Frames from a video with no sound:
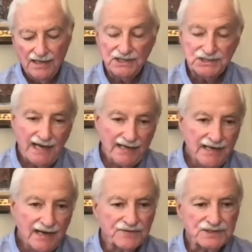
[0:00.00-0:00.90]
They stayed
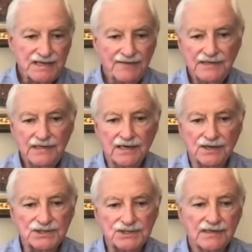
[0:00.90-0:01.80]
there for 7
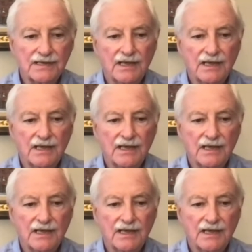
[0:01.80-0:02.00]
years,